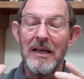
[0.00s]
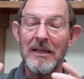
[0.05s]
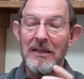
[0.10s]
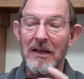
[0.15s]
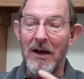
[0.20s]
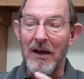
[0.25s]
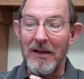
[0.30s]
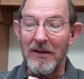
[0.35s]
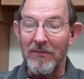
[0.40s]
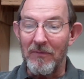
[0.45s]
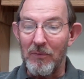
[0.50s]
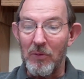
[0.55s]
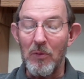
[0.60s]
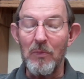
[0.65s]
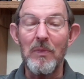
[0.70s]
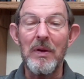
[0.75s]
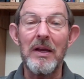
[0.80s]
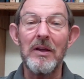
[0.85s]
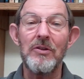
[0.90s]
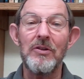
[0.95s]
gave
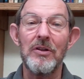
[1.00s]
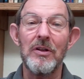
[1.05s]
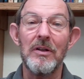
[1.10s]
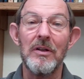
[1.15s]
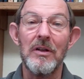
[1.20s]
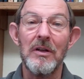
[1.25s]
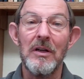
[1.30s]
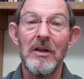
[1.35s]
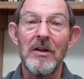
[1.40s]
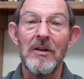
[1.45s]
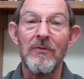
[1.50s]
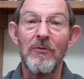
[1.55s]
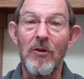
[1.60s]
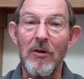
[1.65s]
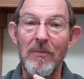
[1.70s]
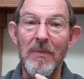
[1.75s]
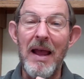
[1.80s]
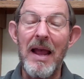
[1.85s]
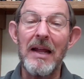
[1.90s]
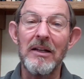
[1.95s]
permission
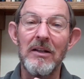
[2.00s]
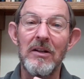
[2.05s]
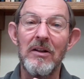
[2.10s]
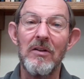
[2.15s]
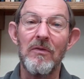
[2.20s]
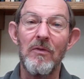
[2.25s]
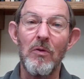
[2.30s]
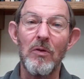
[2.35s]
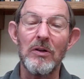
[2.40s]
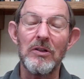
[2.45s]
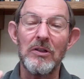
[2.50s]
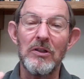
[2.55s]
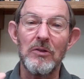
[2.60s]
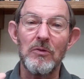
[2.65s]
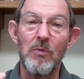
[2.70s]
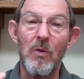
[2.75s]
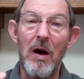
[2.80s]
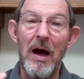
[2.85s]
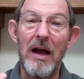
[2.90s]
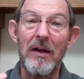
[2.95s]
for a man to divorce
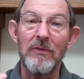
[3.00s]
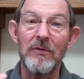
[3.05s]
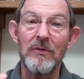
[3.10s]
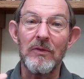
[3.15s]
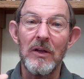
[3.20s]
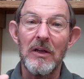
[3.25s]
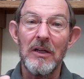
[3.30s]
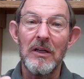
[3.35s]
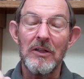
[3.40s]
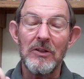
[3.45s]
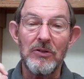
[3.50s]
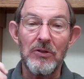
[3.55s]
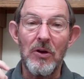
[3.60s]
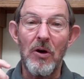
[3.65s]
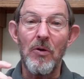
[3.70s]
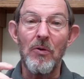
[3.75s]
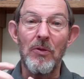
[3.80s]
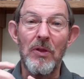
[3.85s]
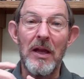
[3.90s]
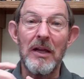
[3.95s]
his wife
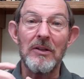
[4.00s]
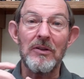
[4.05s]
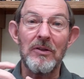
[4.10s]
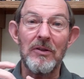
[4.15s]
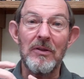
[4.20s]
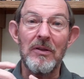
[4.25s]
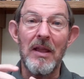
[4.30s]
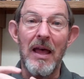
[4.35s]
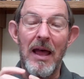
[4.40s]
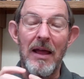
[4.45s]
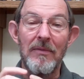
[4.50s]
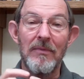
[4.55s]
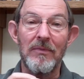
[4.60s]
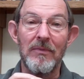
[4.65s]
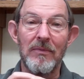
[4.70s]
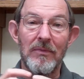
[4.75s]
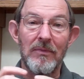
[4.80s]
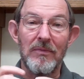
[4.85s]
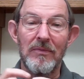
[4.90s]
so that that